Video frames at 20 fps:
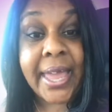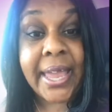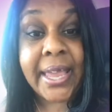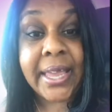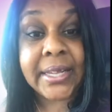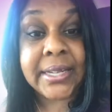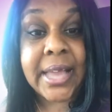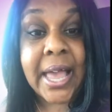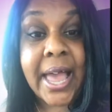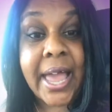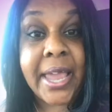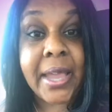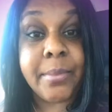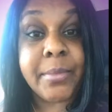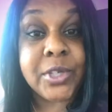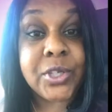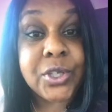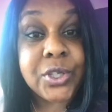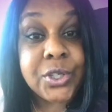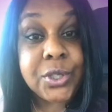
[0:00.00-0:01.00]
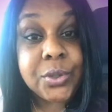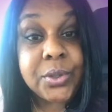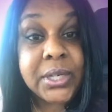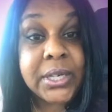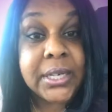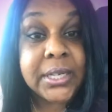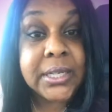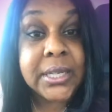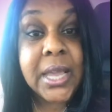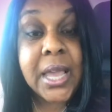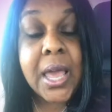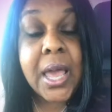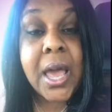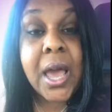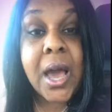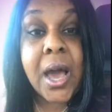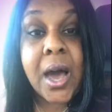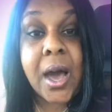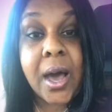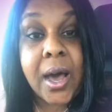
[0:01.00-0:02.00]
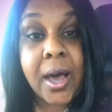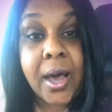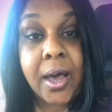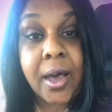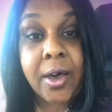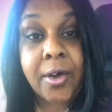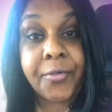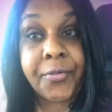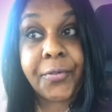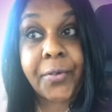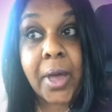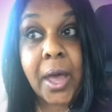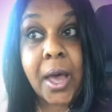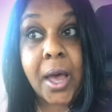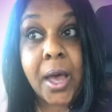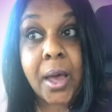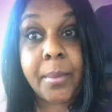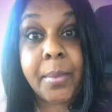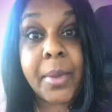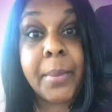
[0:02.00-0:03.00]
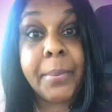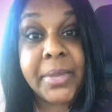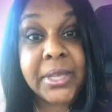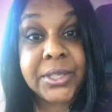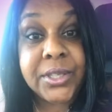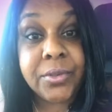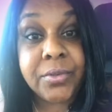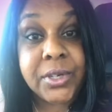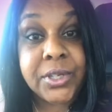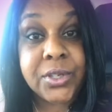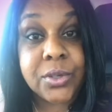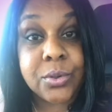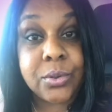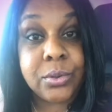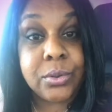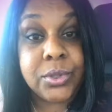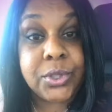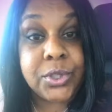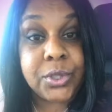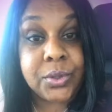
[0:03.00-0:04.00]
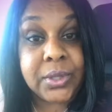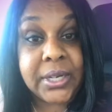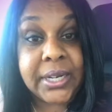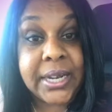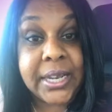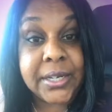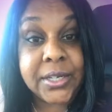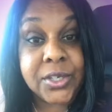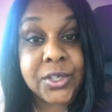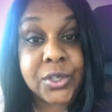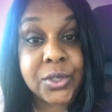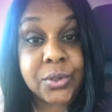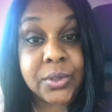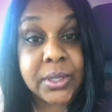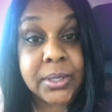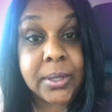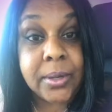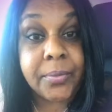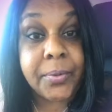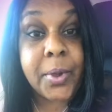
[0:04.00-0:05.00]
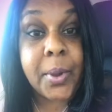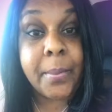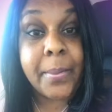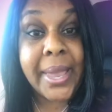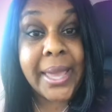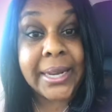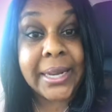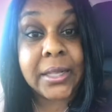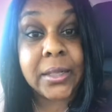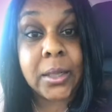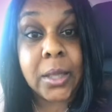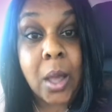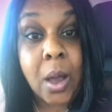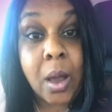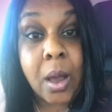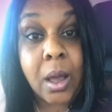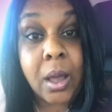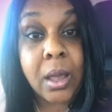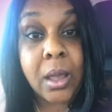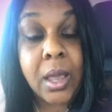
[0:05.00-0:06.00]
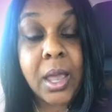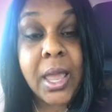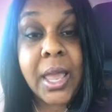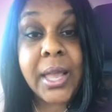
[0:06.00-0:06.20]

And I am a student of a mystery school student and a student of Hermetic Law.